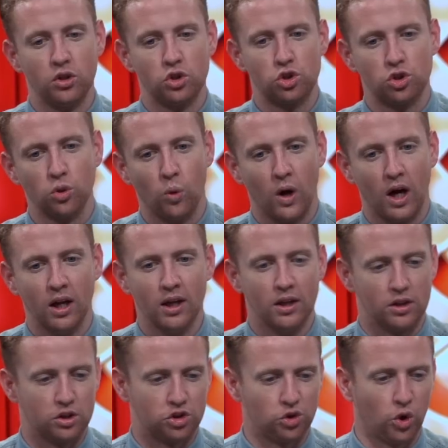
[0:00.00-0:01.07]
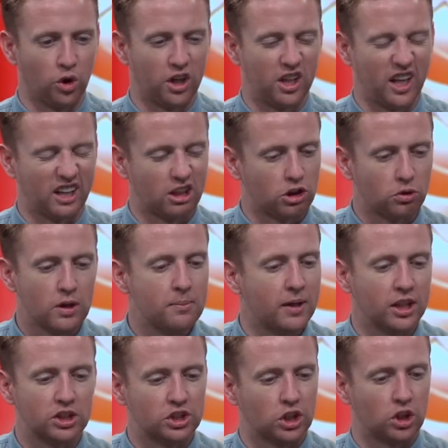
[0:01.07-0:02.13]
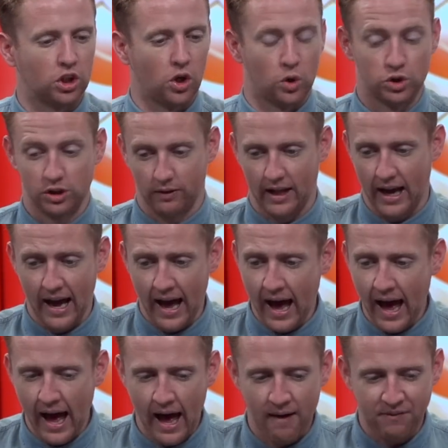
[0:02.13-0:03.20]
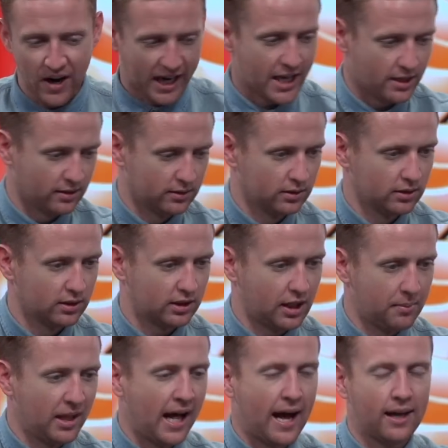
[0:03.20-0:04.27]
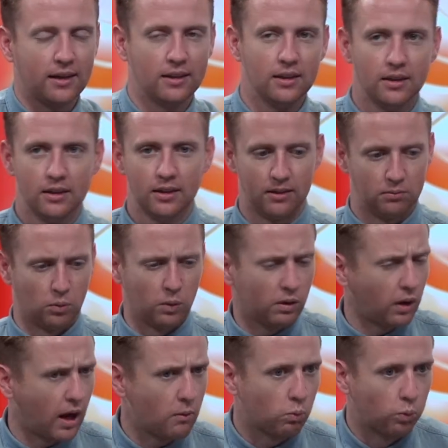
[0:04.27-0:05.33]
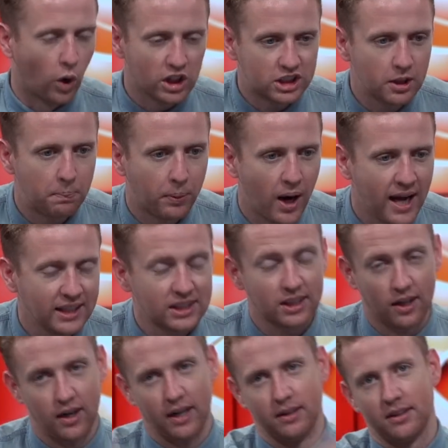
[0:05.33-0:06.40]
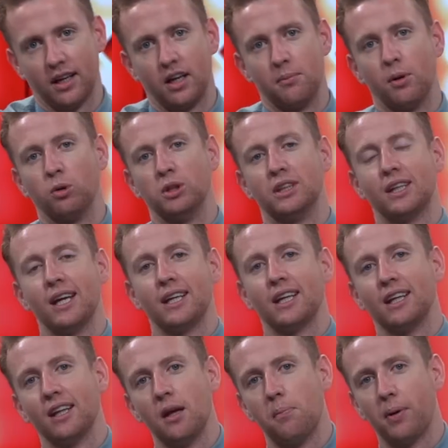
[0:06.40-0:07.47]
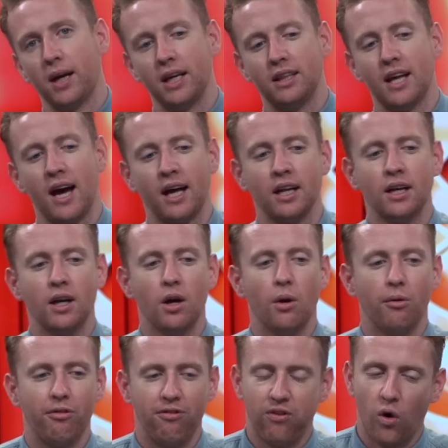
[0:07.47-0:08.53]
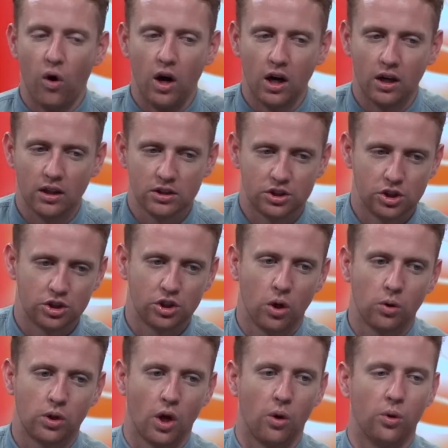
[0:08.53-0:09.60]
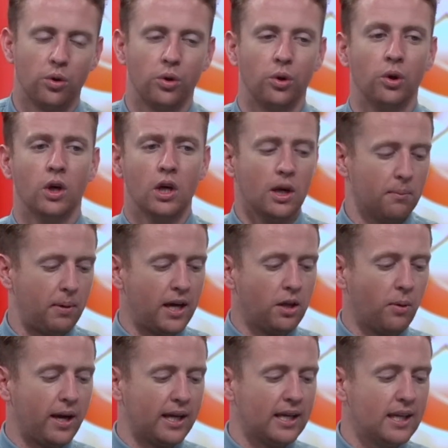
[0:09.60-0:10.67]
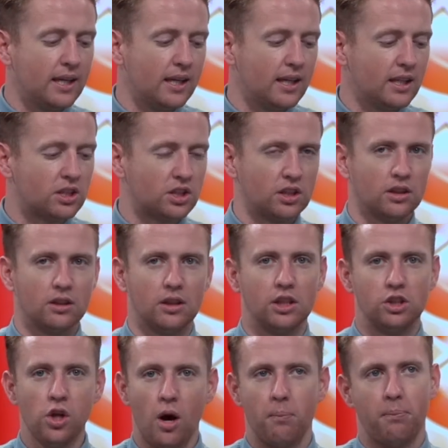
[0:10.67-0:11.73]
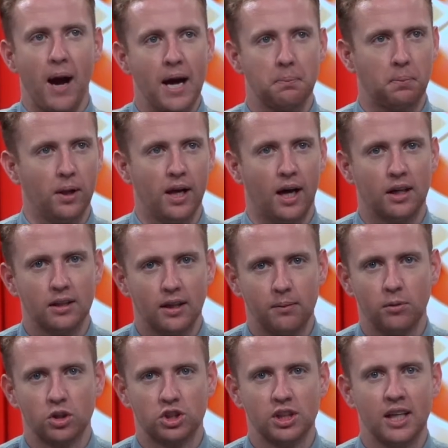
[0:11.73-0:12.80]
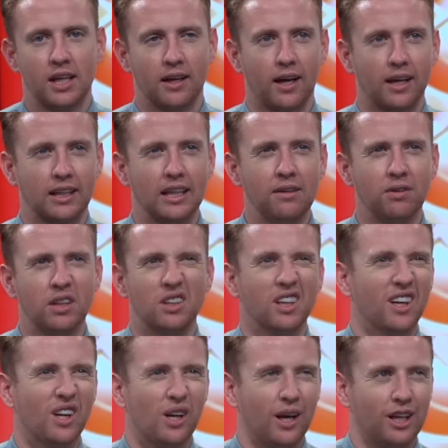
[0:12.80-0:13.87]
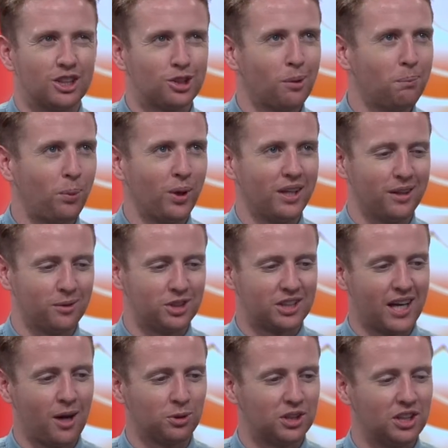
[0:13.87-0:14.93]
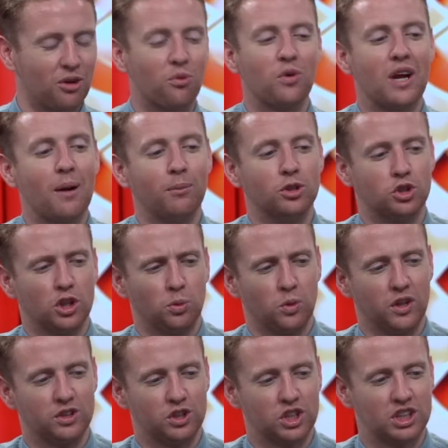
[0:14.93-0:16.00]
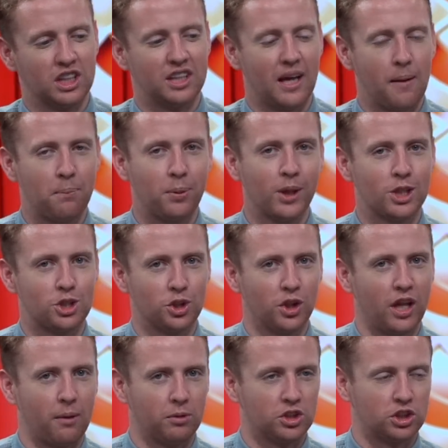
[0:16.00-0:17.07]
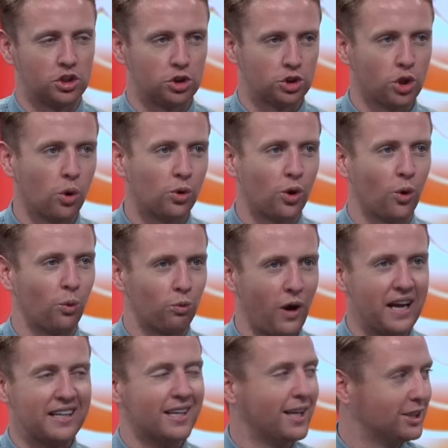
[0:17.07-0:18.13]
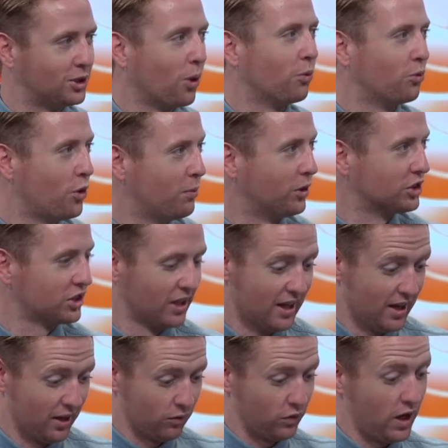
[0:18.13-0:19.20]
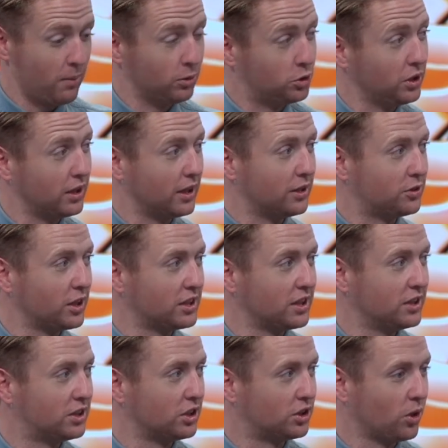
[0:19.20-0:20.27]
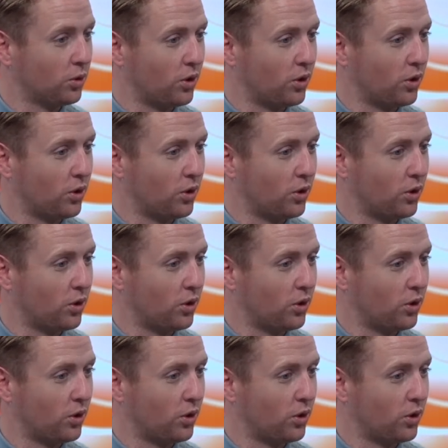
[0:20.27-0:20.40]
the store. The store had like 3 minutes to close, and they're like, fuck it. Give me that. But what's the price? All right, 30 million. Take it. They paid that for Sissoko, who, by the way, he's not a bad player. I'm not saying it. Like, even at some point, there was touted that Real Madrid were interested. I'm pretty sure that was Sissoko writing his own rumors. Real Madrid interested in Sissoko.